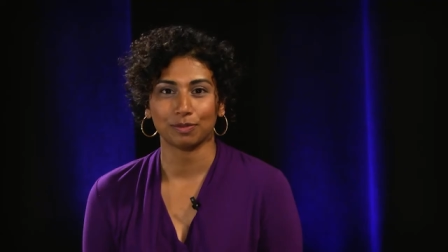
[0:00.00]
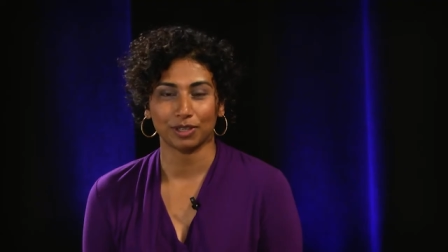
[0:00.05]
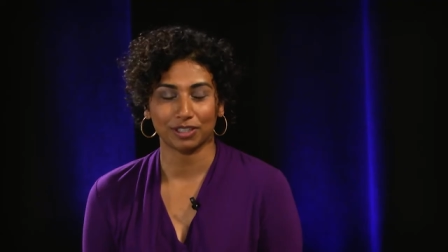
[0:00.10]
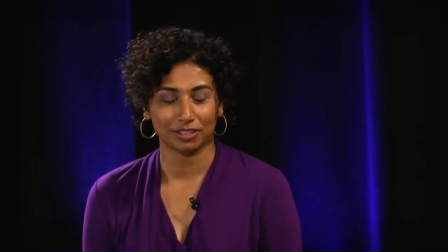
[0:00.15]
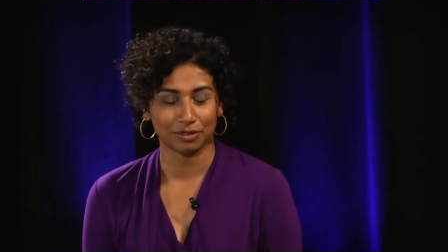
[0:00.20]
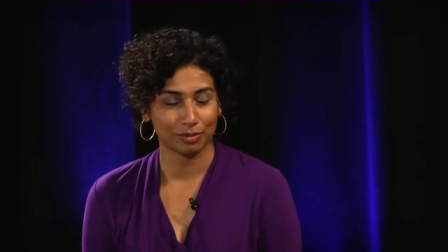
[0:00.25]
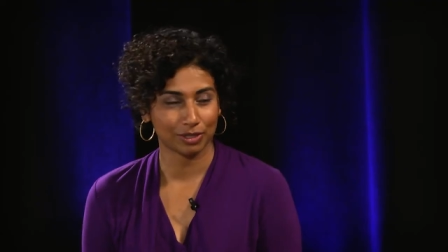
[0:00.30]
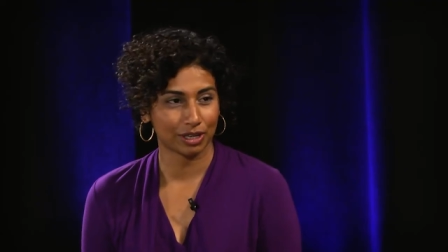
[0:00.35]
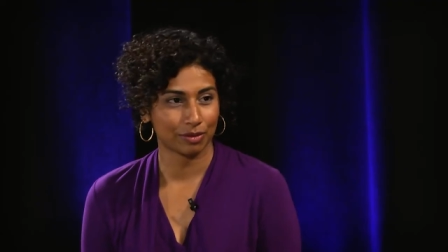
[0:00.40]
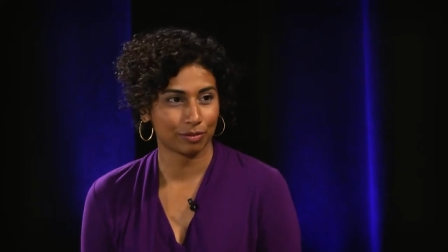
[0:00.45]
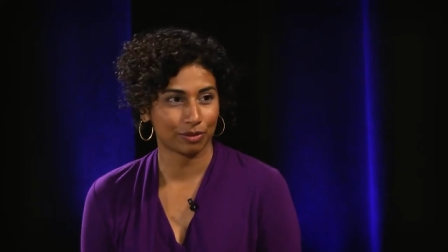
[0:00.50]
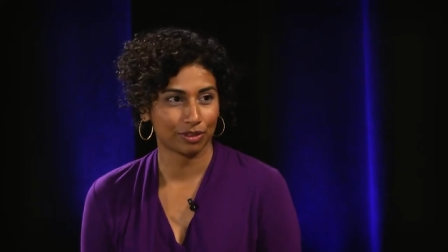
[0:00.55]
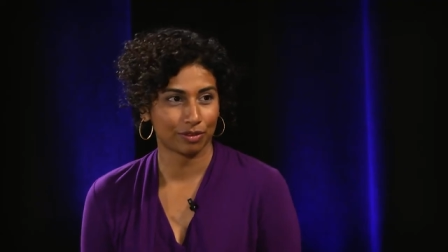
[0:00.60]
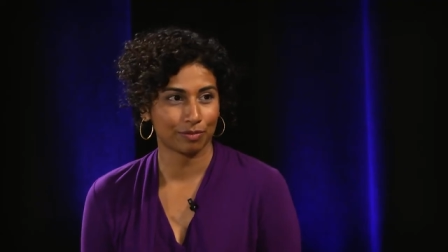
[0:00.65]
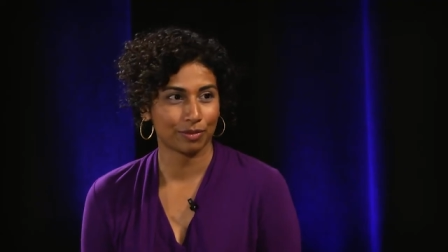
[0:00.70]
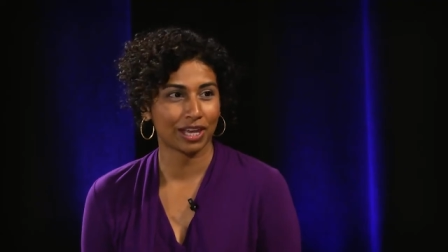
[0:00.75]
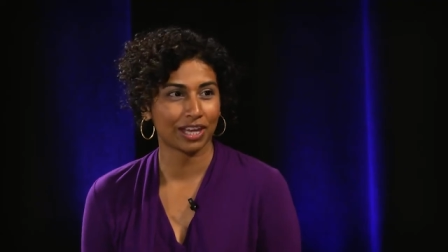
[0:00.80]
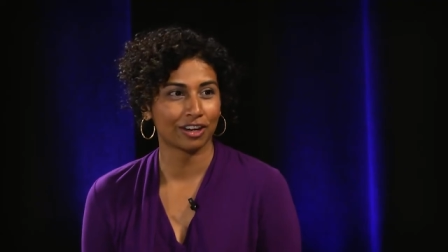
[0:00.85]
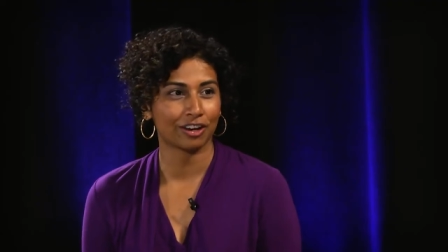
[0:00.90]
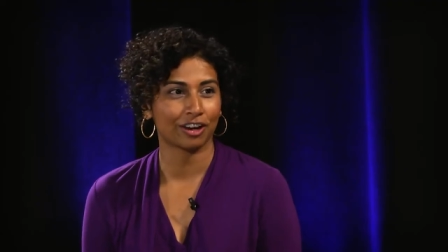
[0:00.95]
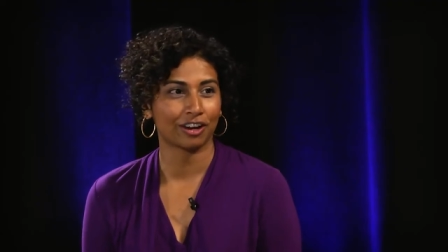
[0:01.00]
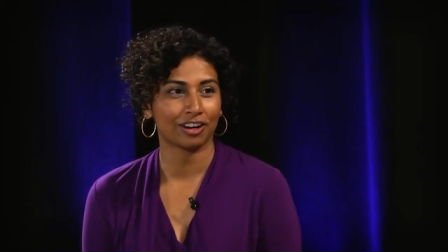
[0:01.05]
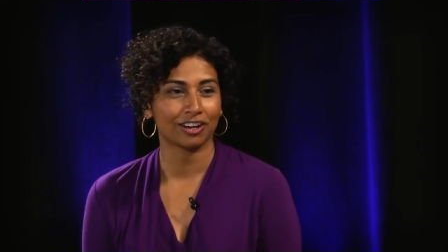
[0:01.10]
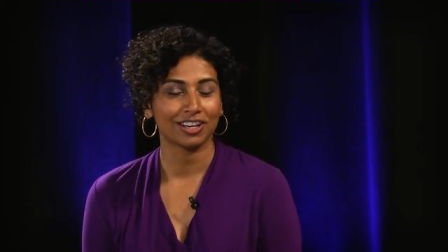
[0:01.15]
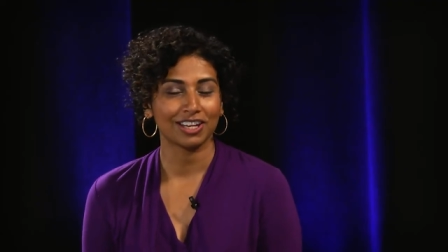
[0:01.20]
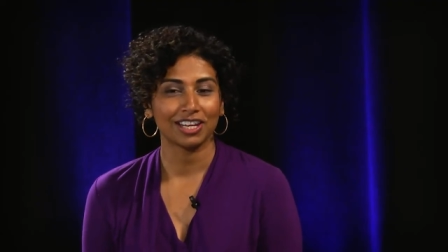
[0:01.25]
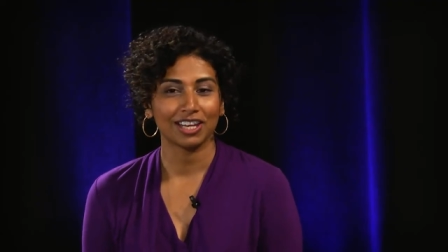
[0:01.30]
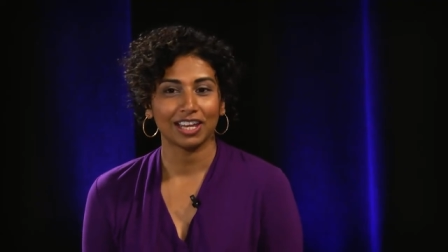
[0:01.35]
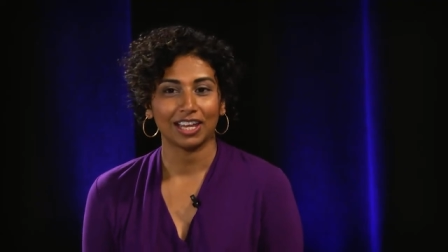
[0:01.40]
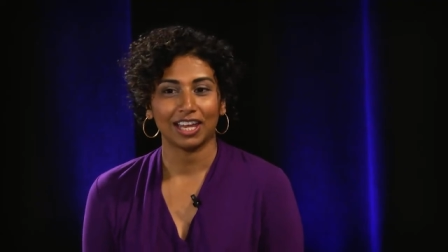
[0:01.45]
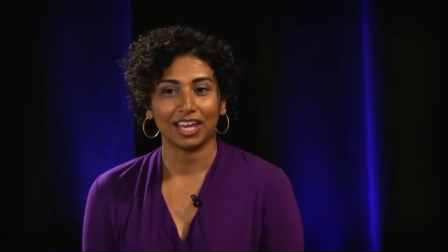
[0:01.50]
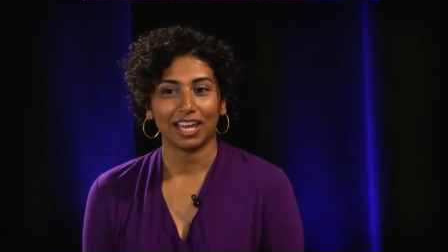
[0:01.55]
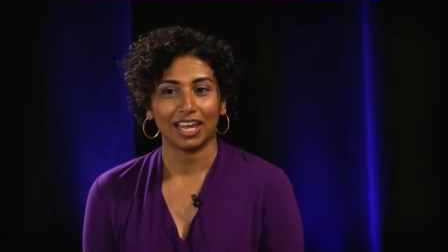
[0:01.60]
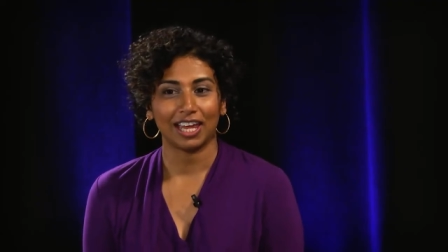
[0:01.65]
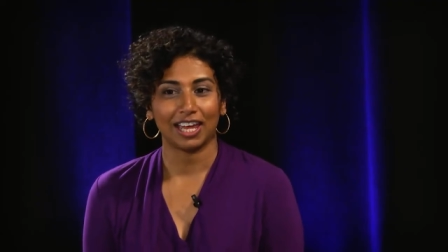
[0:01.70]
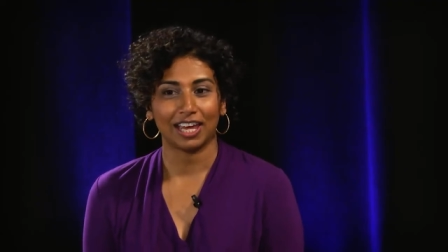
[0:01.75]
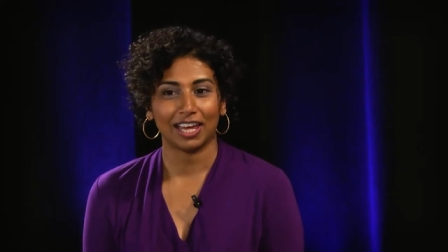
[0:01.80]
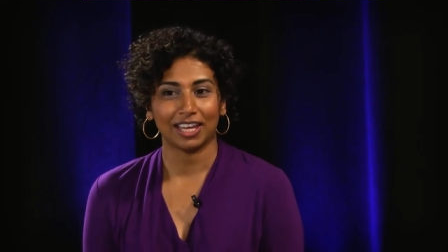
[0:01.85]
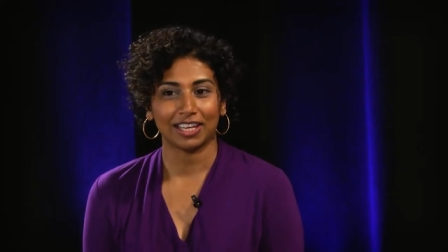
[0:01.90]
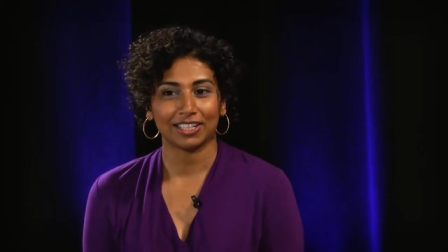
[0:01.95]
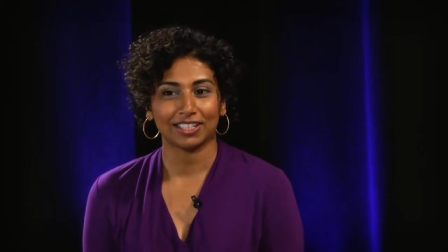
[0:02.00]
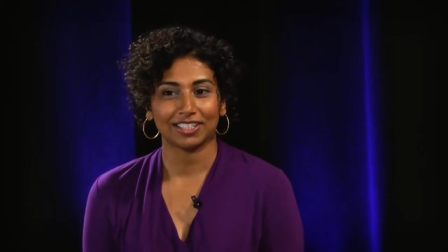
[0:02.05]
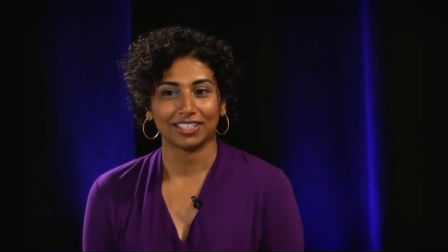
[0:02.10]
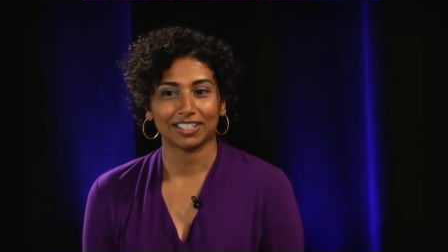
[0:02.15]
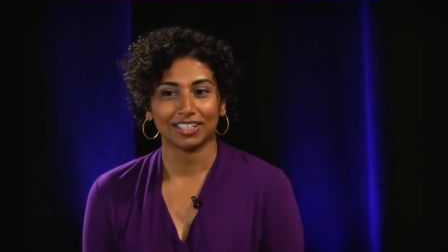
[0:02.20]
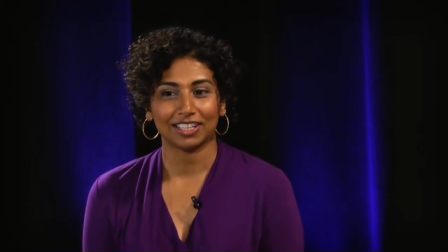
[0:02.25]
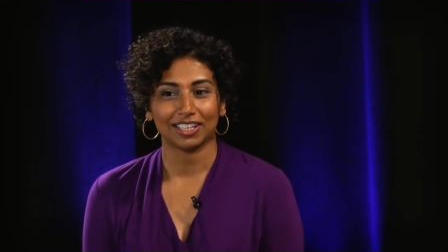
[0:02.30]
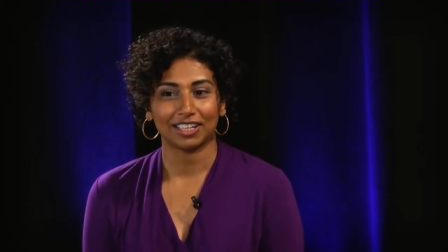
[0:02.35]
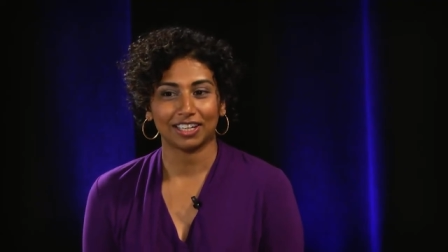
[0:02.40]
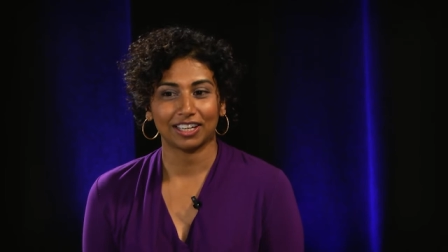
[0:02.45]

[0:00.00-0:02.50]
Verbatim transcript: spend some time with the mayor. And